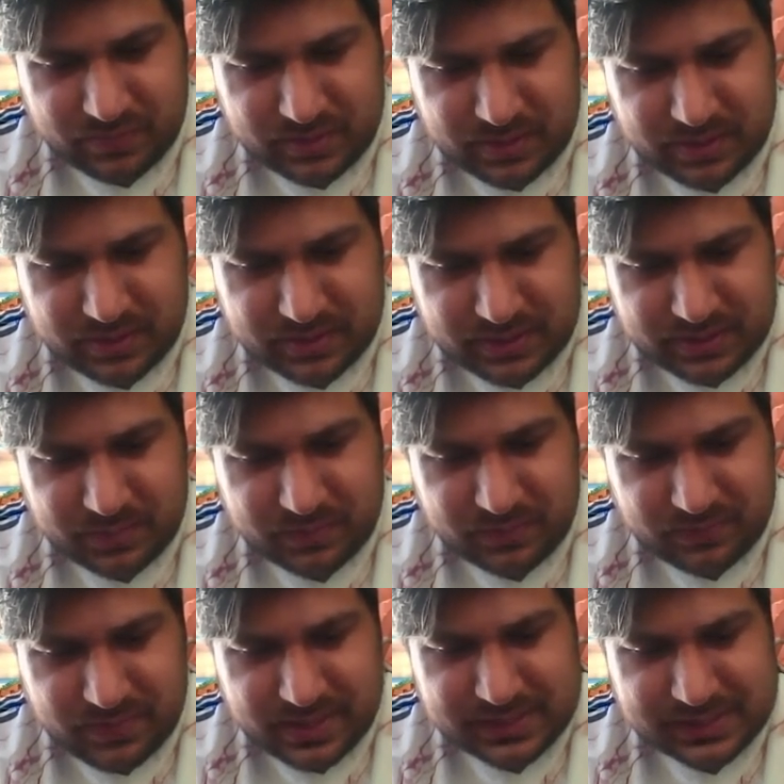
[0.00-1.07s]
This
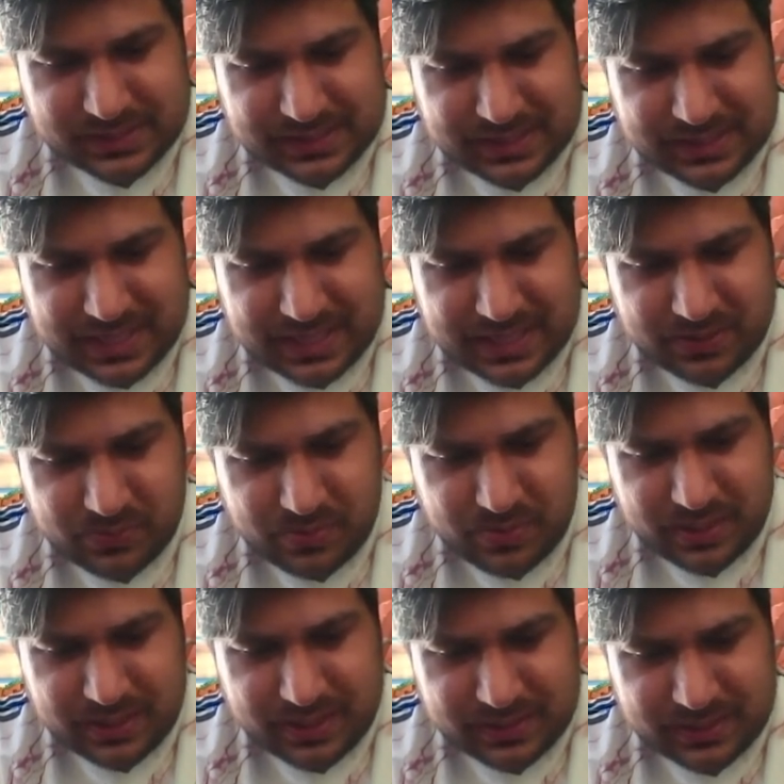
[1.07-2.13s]
move raises an
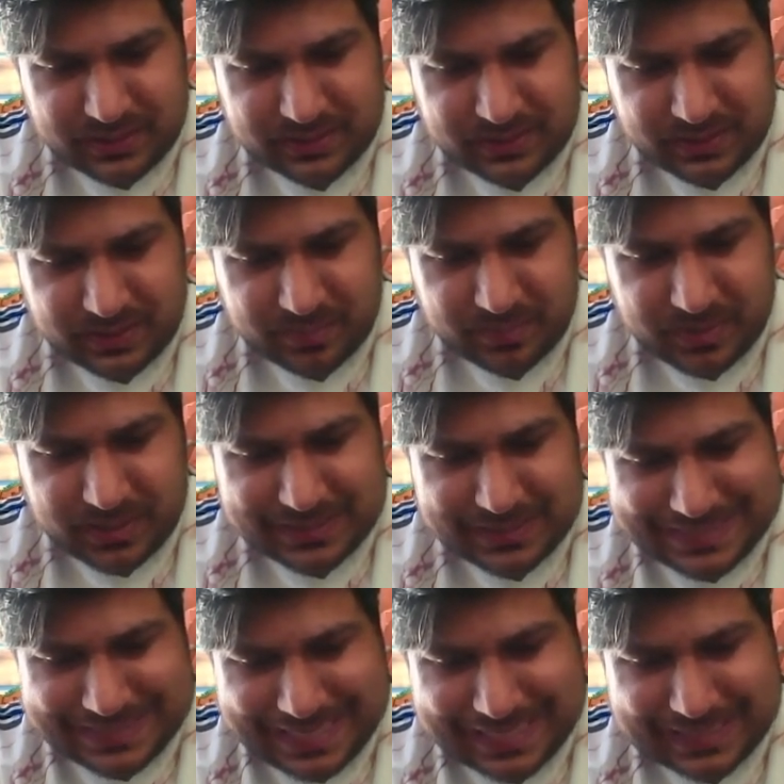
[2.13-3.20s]
all allied sync pairs
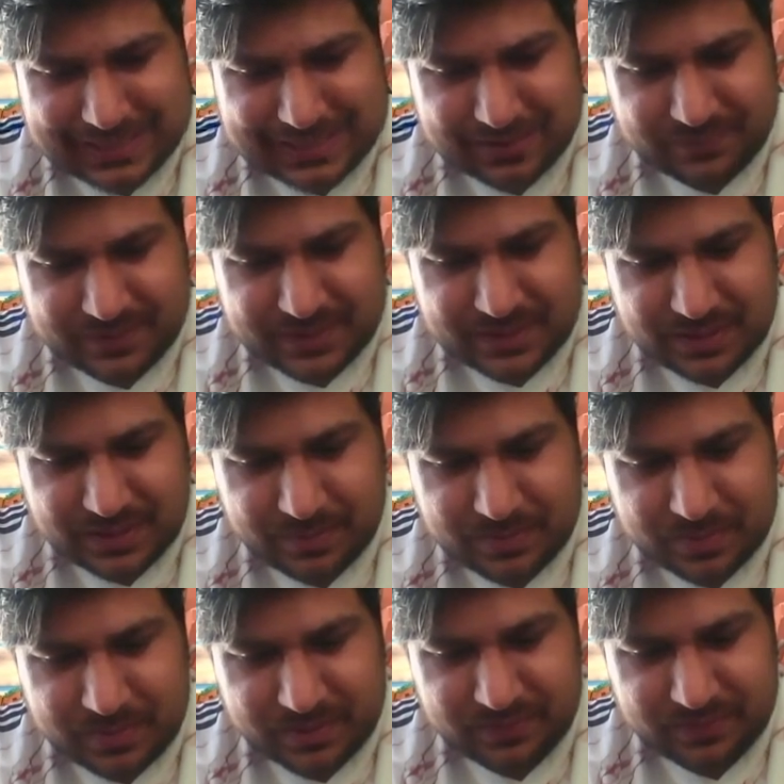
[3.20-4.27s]
attack and defense up
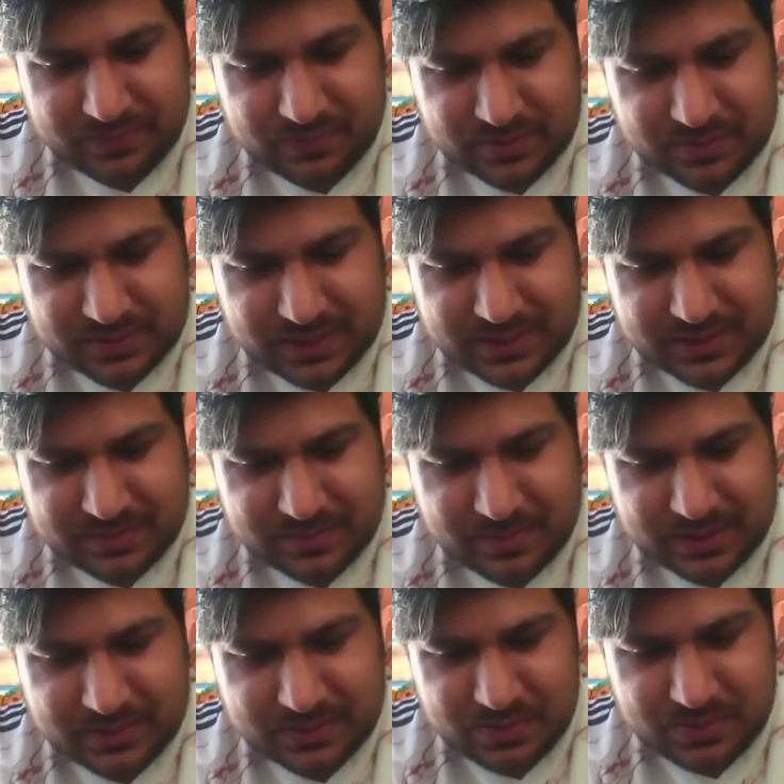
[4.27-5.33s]
to by 4 stats,
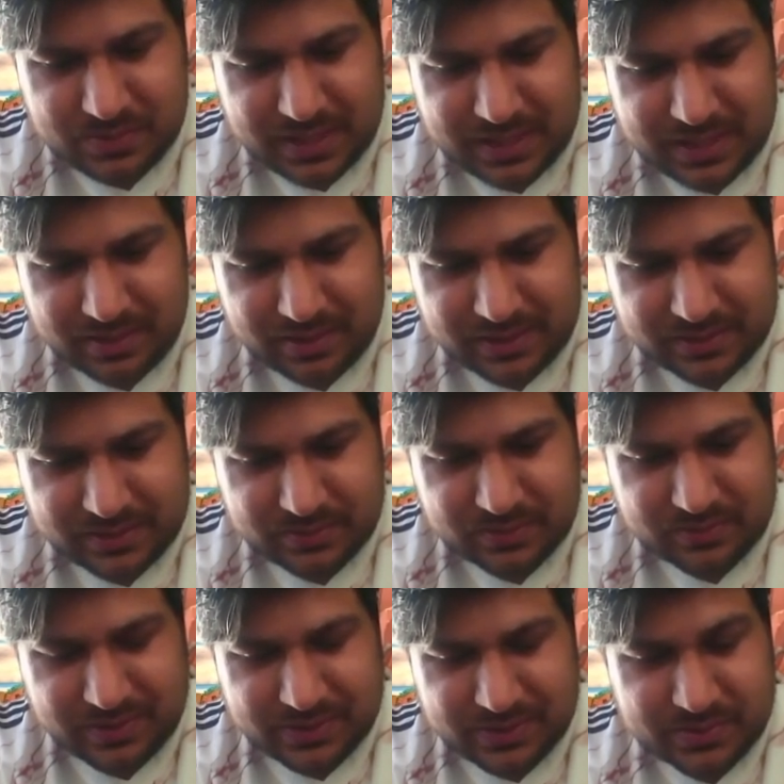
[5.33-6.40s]
makes all ally heals
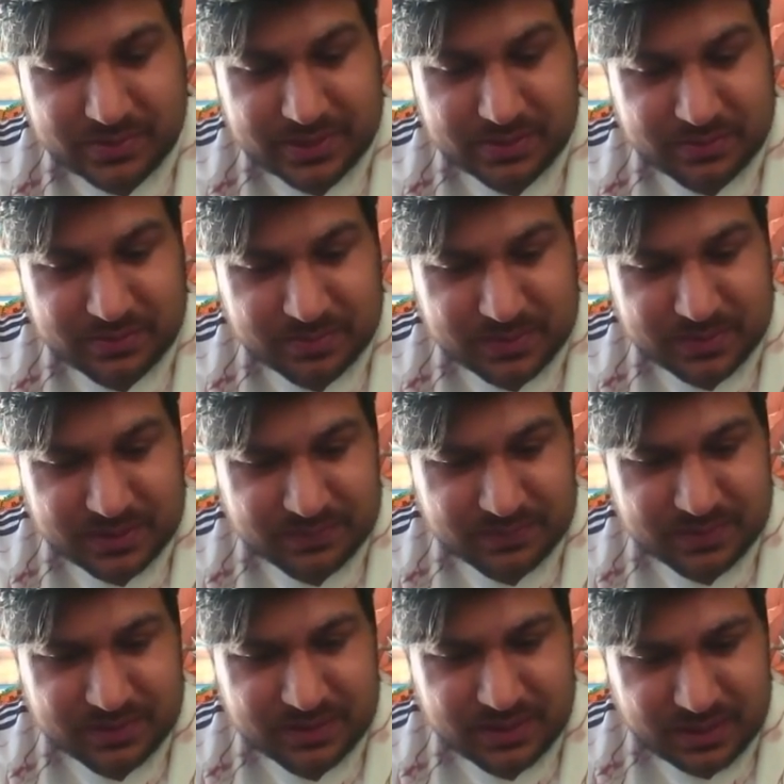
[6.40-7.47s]
gradual heal
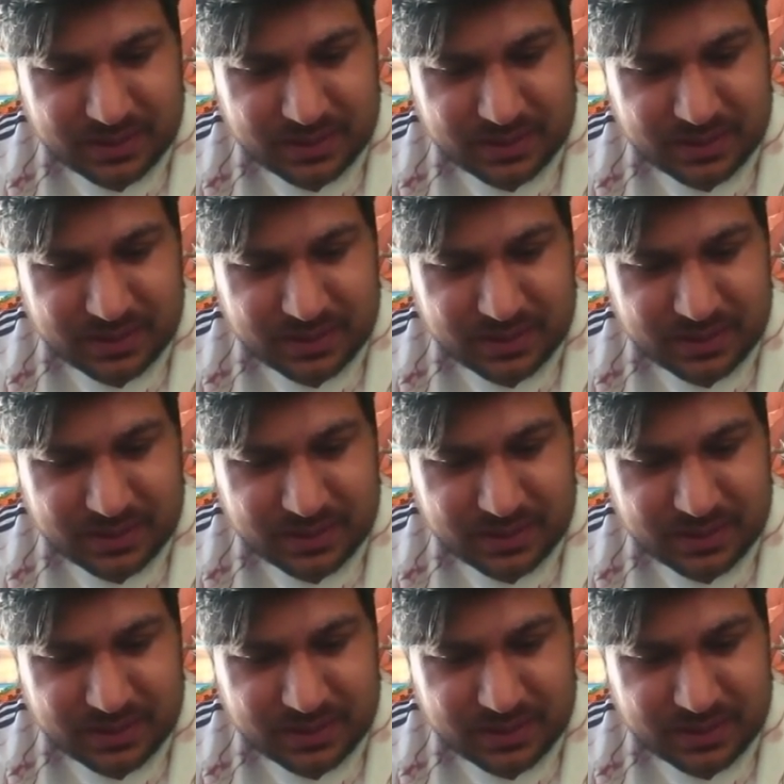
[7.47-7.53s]
themselves,